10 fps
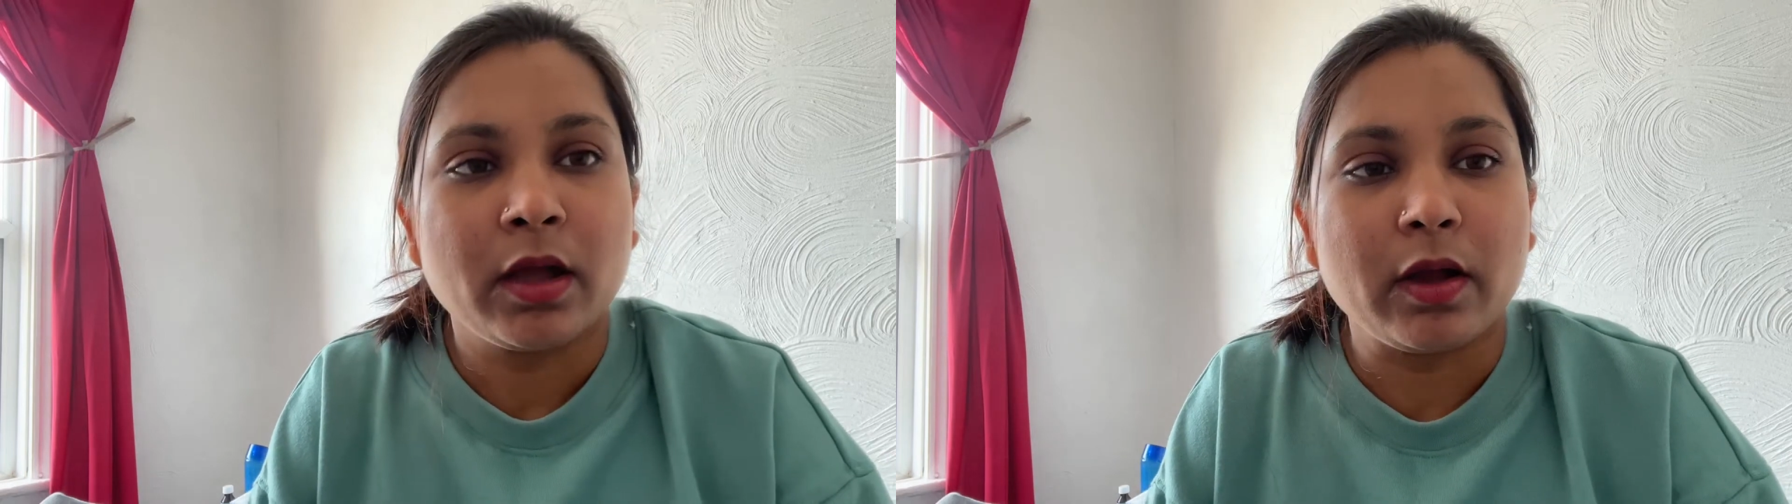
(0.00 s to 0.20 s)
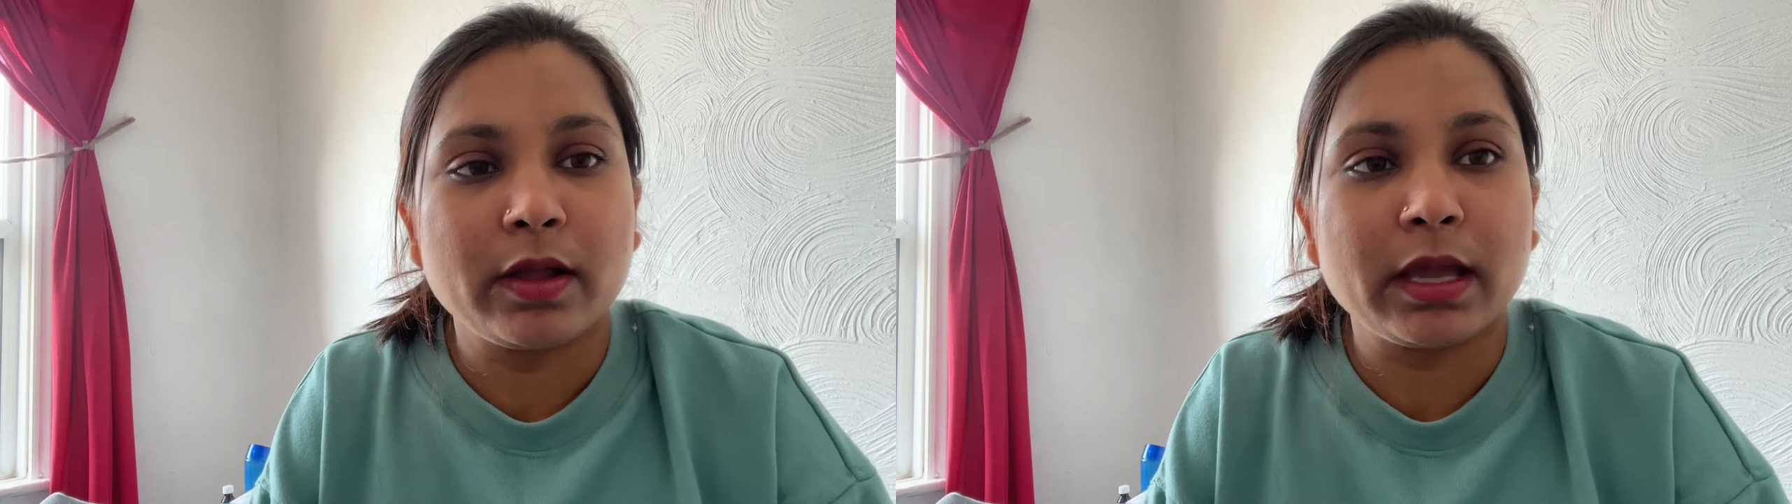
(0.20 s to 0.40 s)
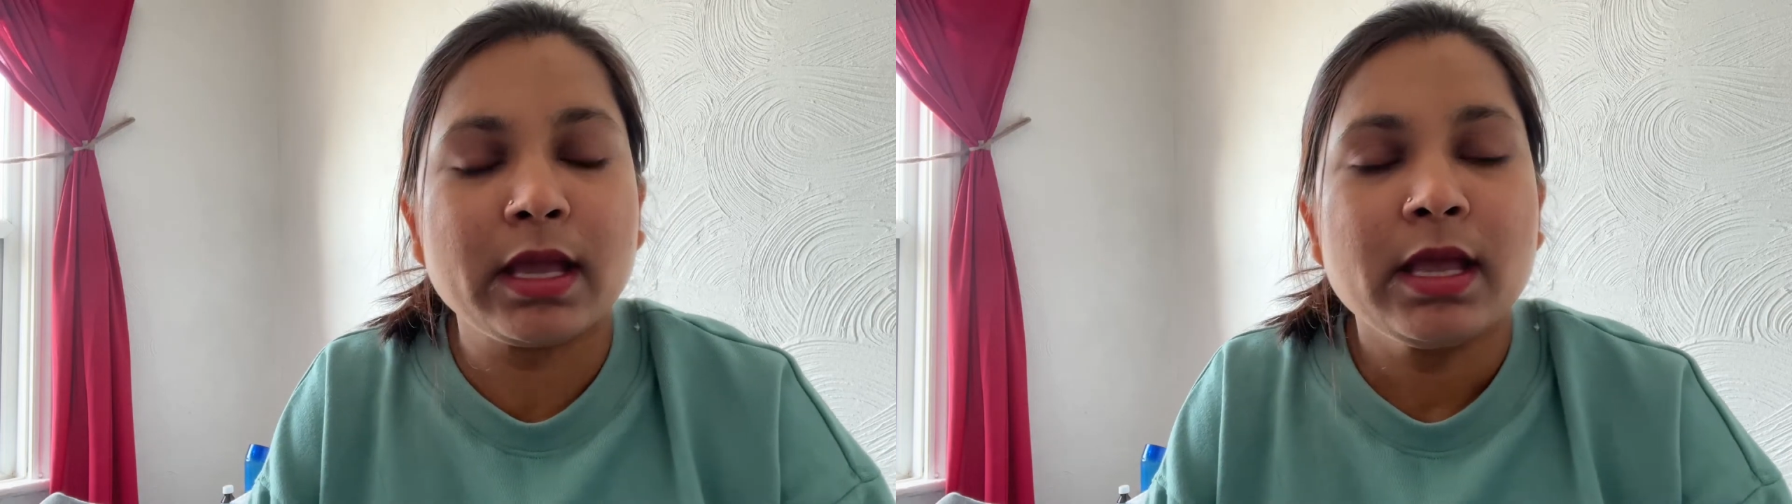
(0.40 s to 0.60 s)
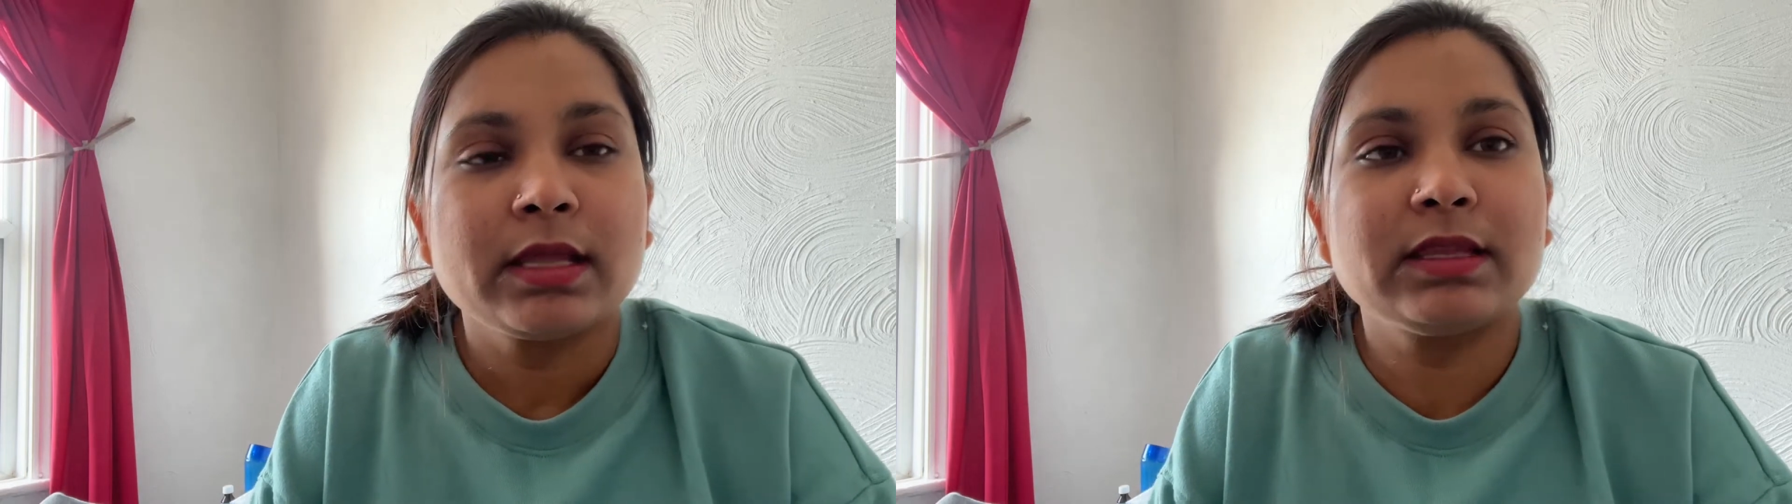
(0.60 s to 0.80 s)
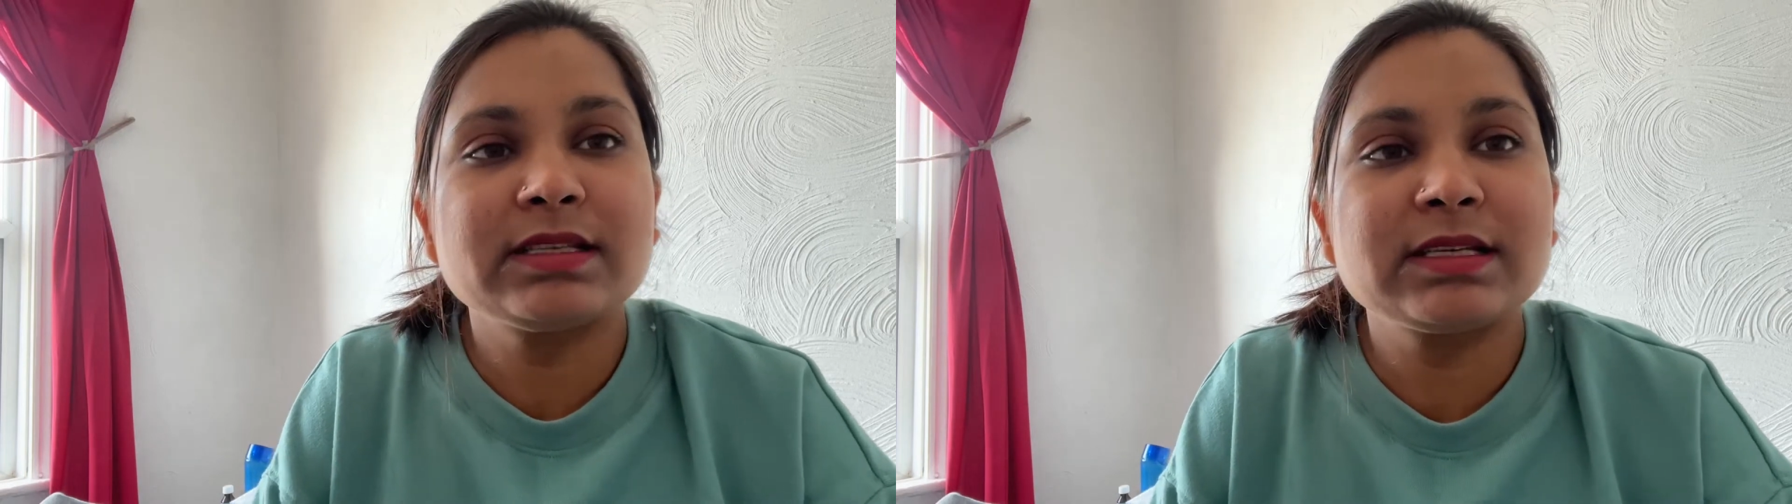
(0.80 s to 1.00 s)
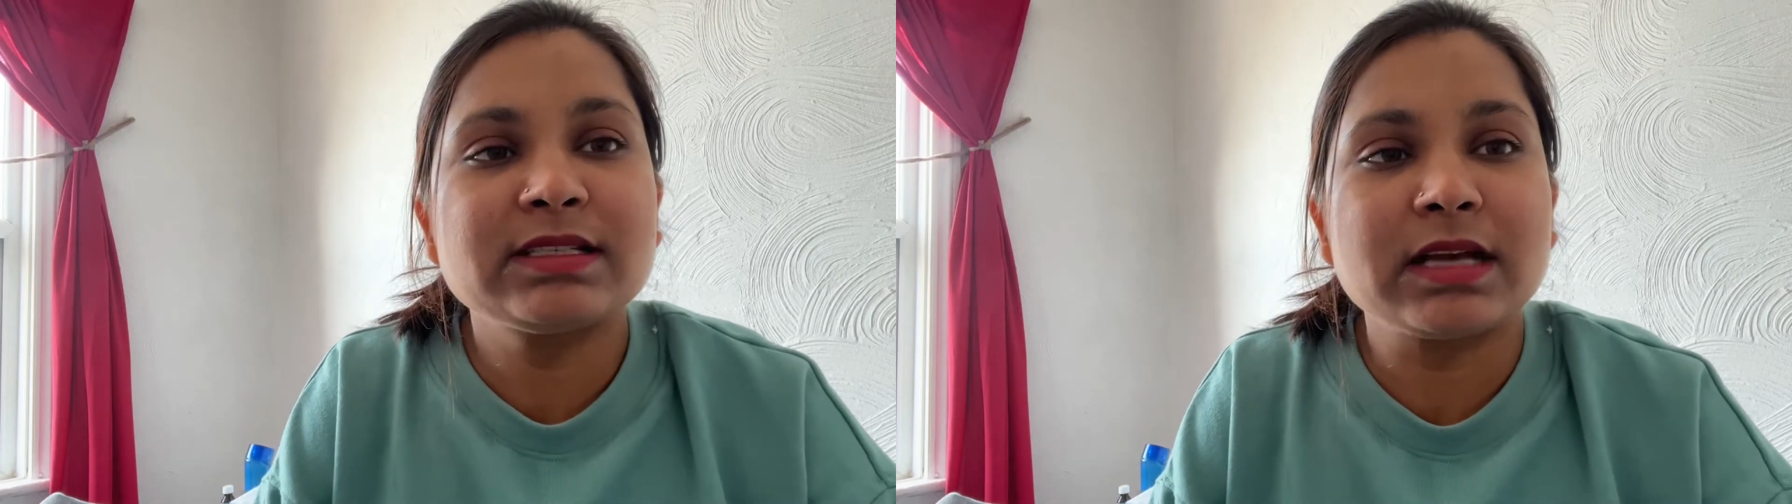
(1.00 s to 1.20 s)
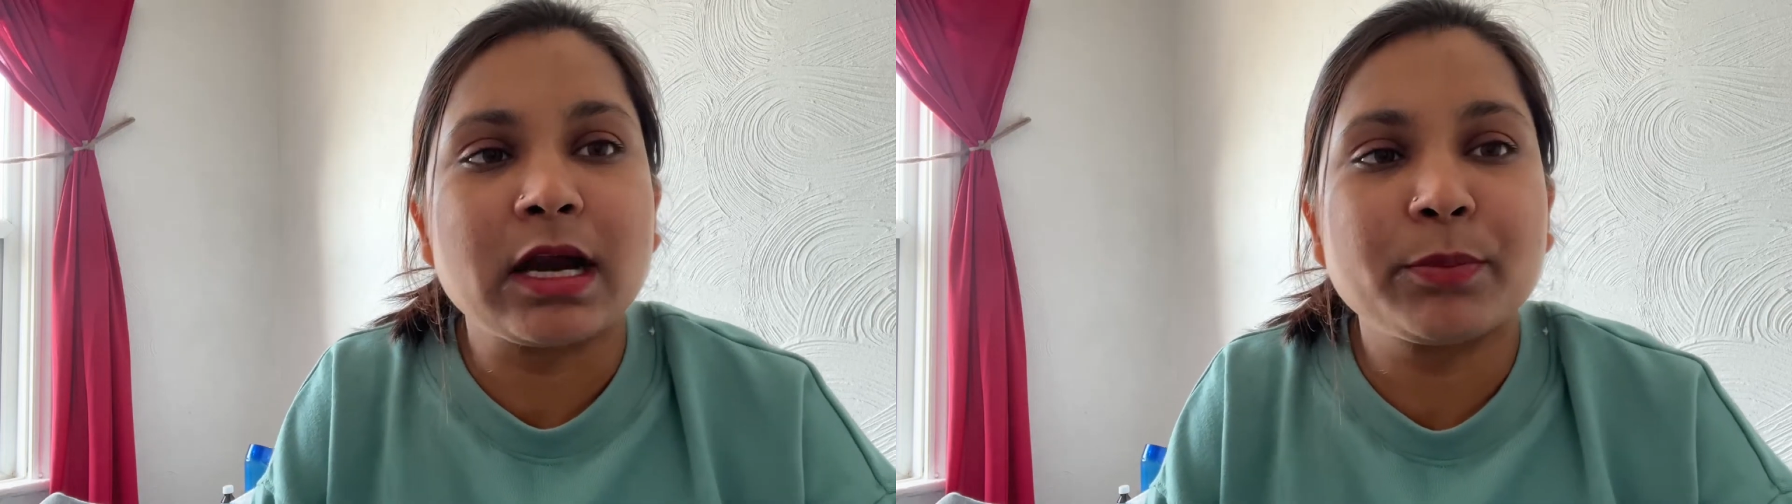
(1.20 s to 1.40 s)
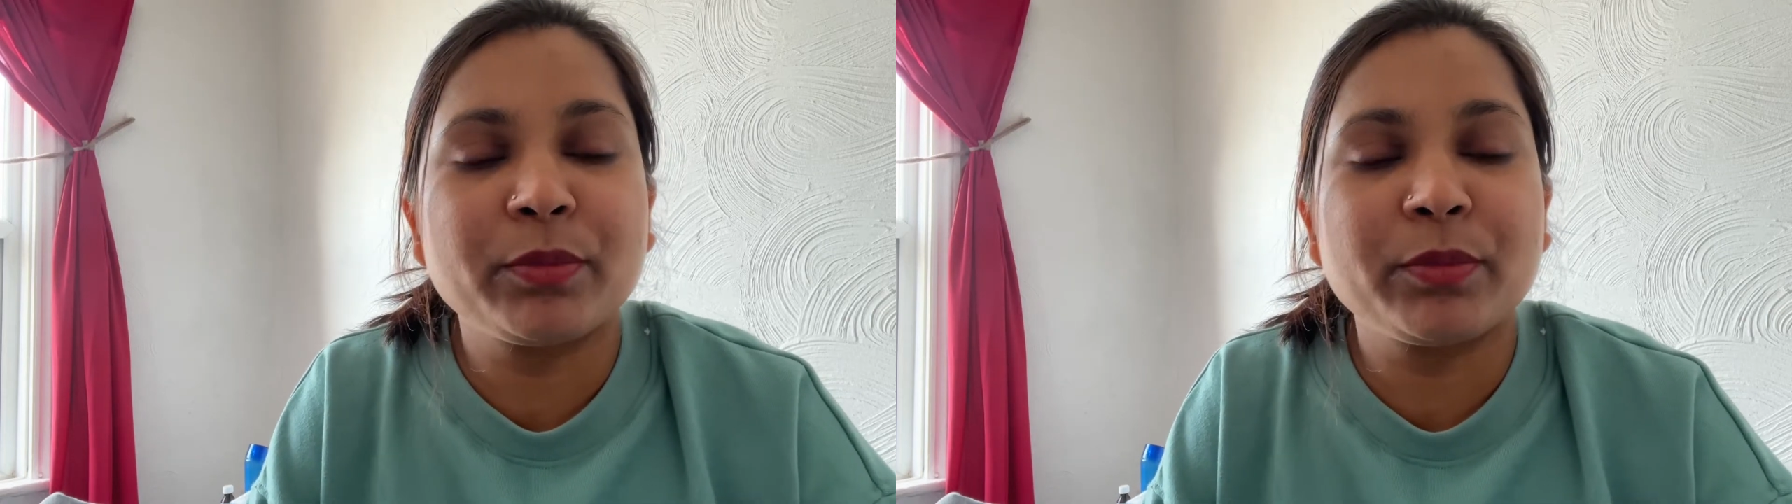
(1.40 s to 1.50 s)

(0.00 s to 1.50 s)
Okay, this is our